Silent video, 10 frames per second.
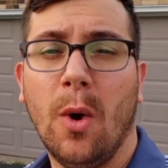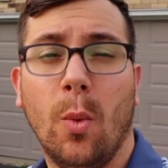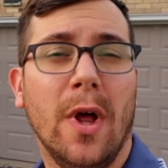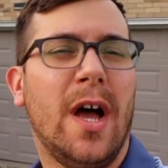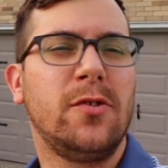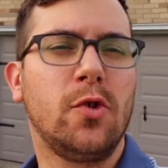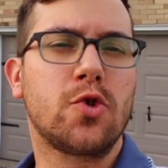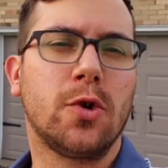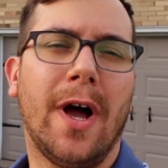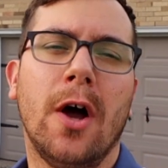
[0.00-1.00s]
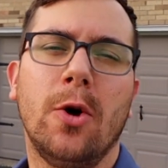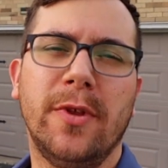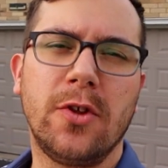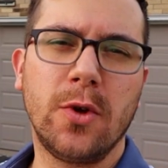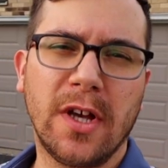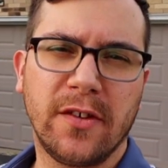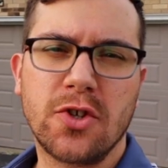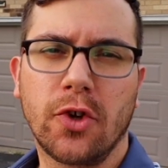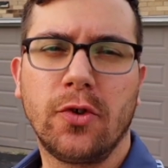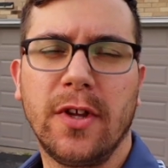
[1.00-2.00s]
Well, as usual, I hope that you guys
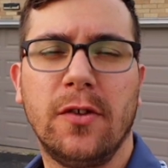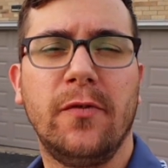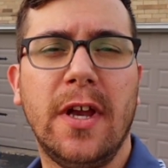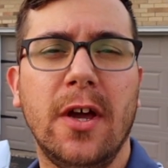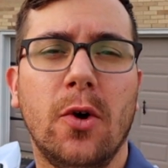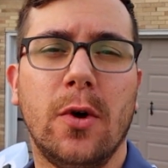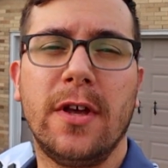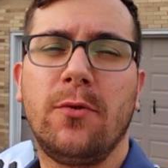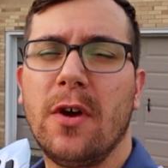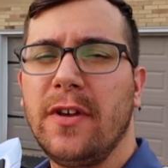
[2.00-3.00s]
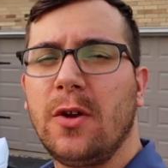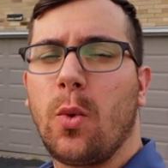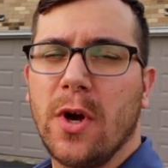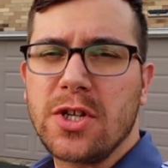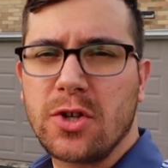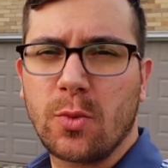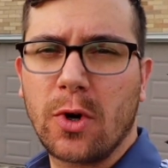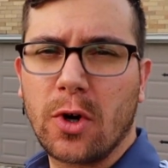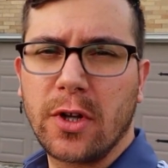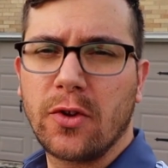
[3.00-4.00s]
enjoyed today's video. If you have any question
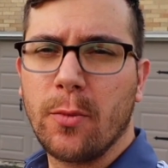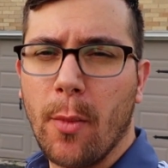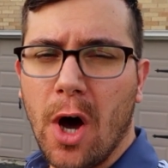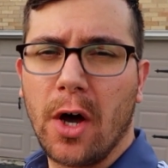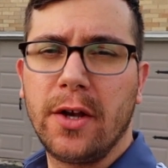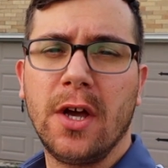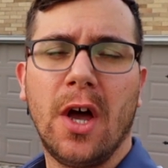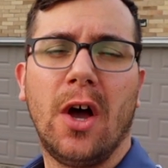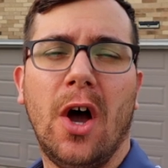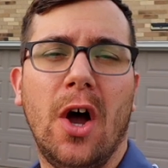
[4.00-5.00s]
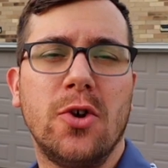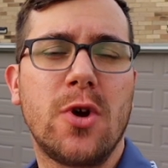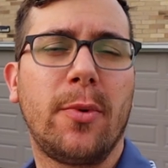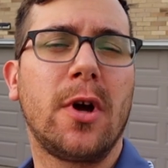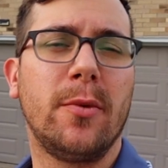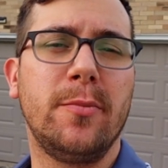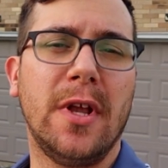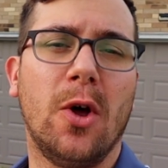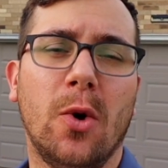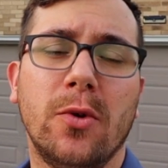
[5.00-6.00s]
regarding the mod, drop a comment
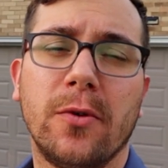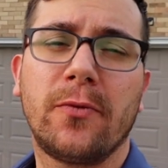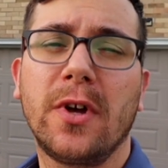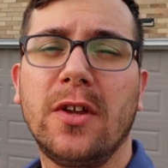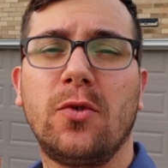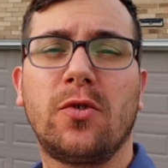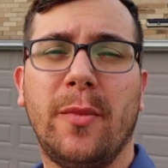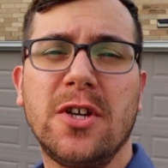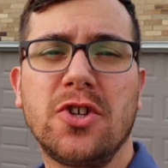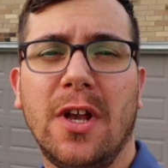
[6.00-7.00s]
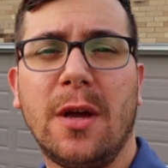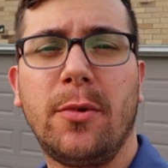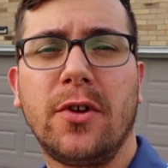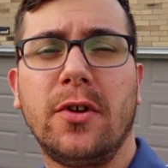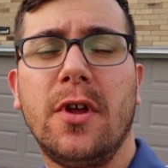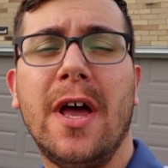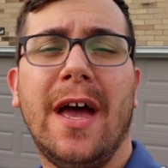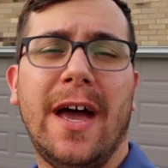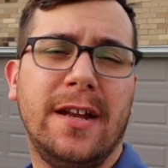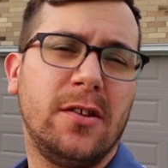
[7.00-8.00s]
below. Don't forget to smash the like button
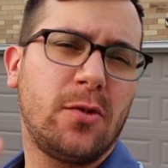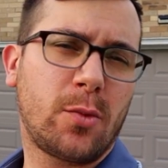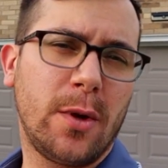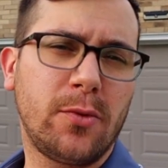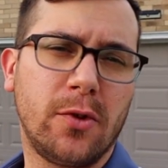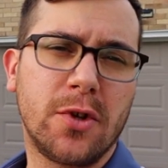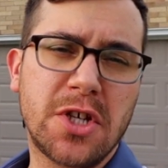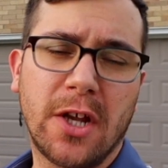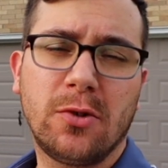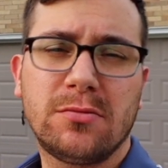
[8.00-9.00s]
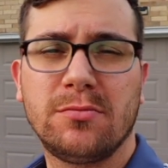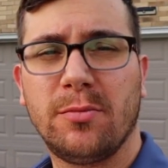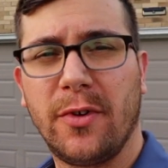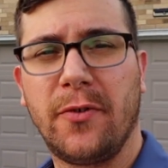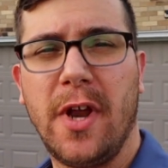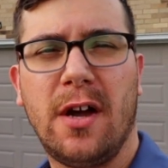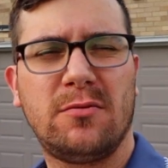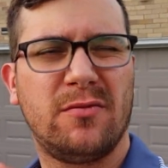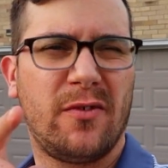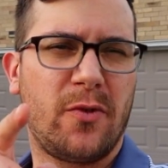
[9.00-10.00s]
and then subscribe to the channel. But for now,
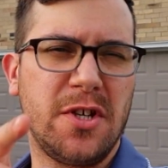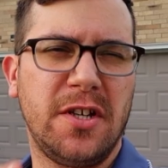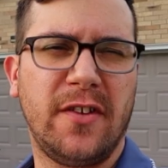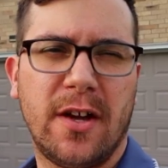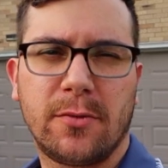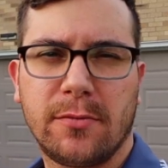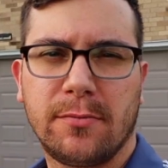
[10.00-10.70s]
Frenchie's out.